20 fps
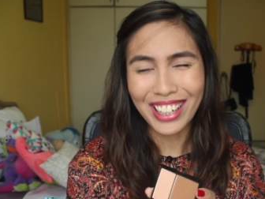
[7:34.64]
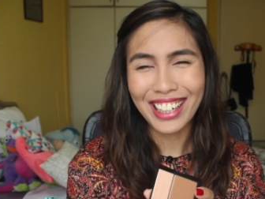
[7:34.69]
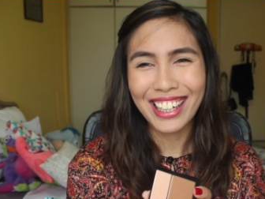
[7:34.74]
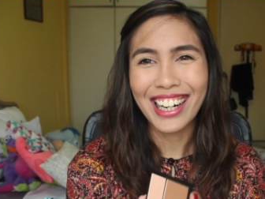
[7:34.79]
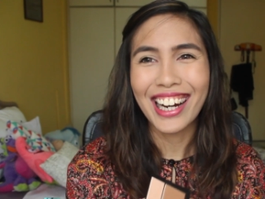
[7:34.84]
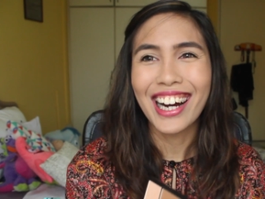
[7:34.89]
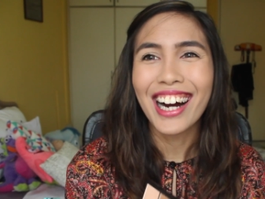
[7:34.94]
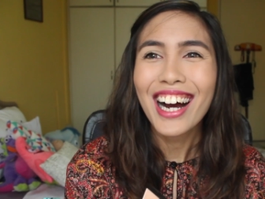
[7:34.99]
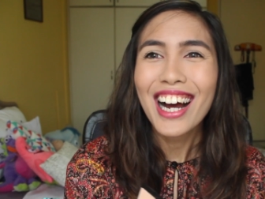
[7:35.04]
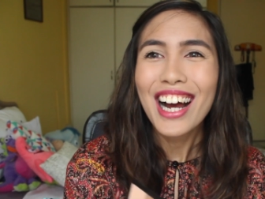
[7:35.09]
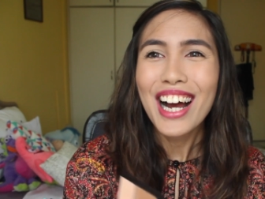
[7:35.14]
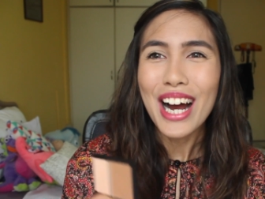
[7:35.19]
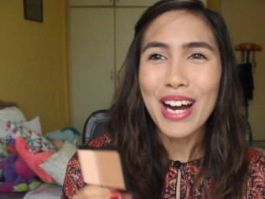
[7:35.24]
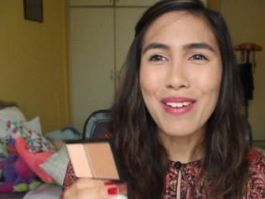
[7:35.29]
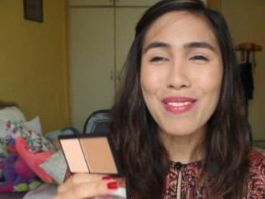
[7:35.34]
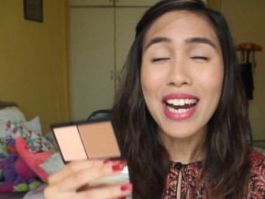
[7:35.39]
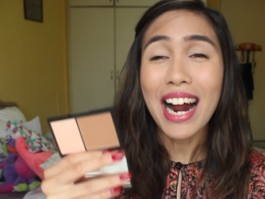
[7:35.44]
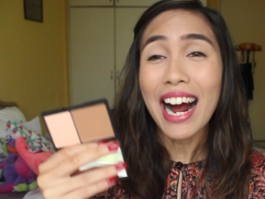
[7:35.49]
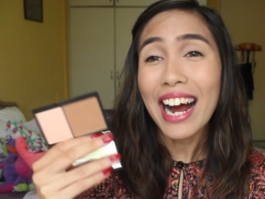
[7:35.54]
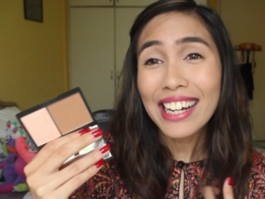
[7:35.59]
but yeah
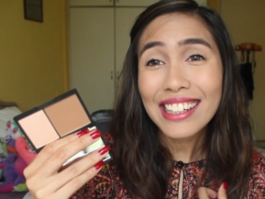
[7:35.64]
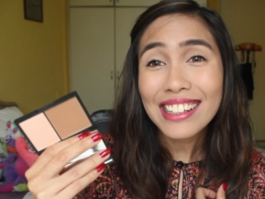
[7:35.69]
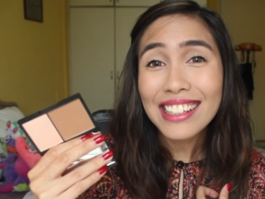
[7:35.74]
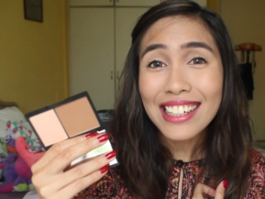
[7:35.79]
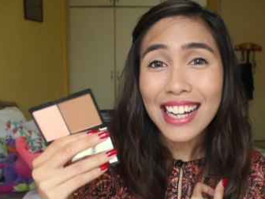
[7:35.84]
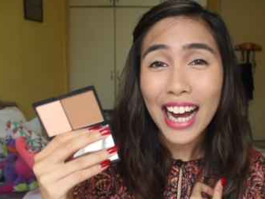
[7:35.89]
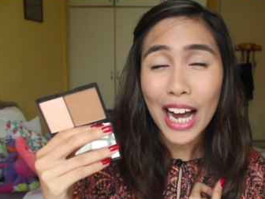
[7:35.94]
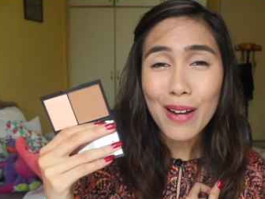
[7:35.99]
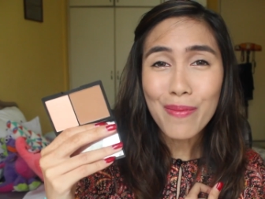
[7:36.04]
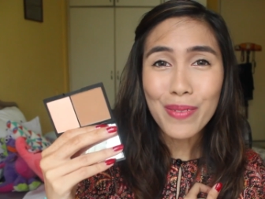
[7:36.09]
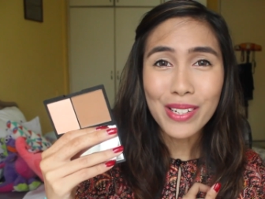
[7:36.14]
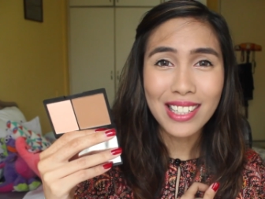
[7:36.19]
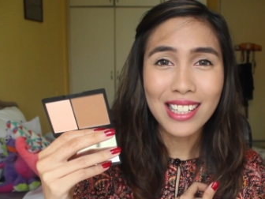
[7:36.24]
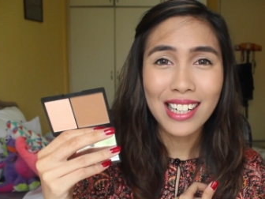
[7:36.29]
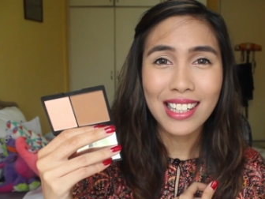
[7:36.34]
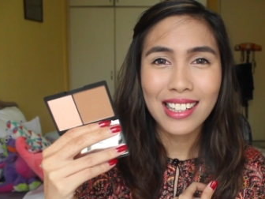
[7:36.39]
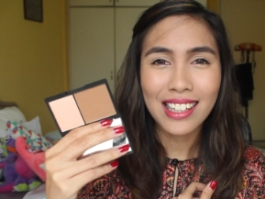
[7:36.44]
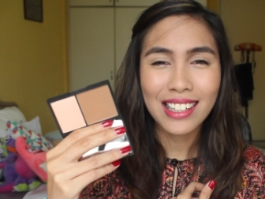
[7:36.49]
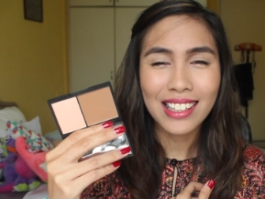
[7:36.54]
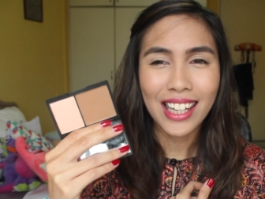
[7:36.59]
I mean I think I
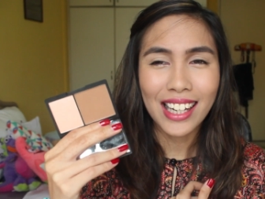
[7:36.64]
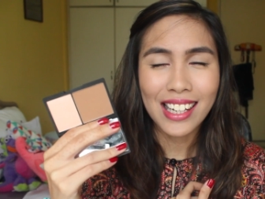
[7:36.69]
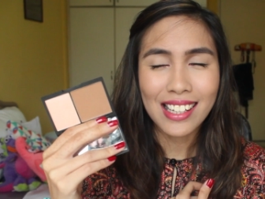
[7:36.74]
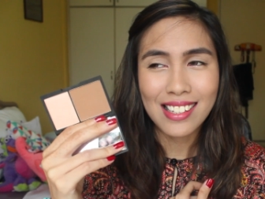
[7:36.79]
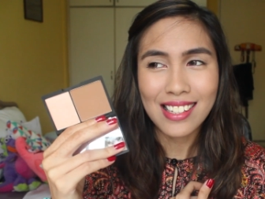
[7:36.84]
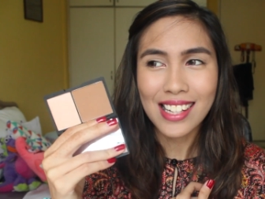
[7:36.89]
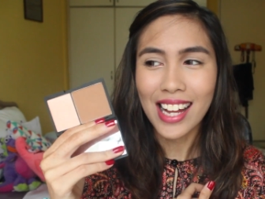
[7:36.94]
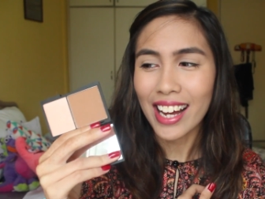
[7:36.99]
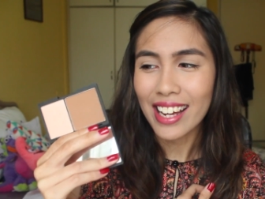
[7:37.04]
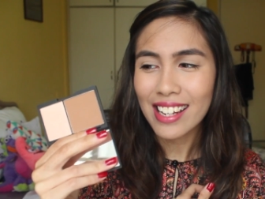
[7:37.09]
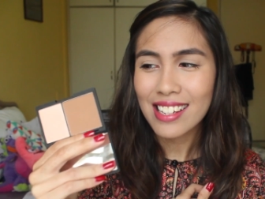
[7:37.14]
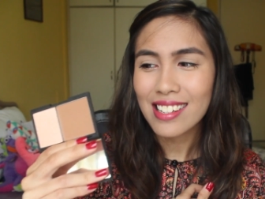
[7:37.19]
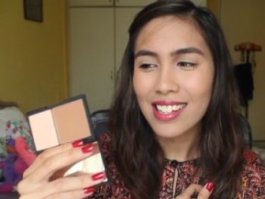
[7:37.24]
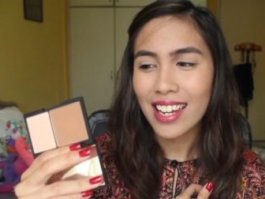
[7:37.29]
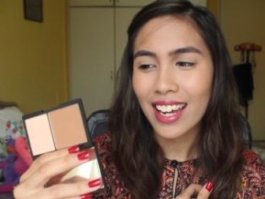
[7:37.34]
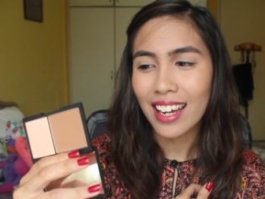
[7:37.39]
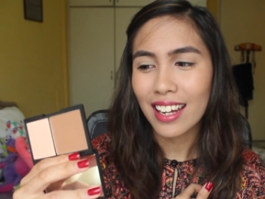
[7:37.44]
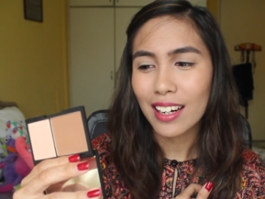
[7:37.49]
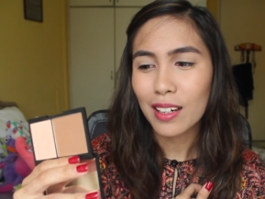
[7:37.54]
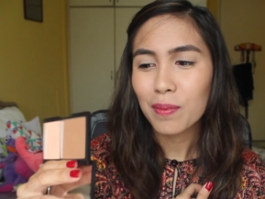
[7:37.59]
personally think that it's nice
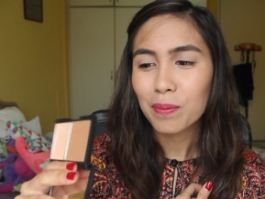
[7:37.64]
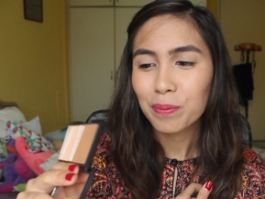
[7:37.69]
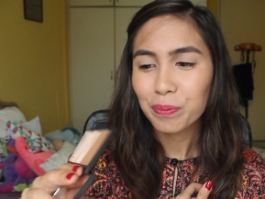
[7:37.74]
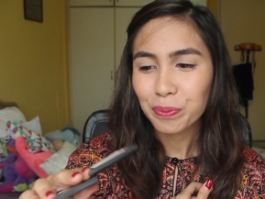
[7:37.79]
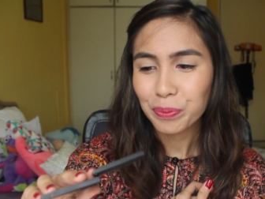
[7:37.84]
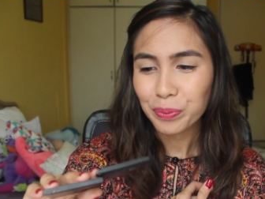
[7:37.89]
and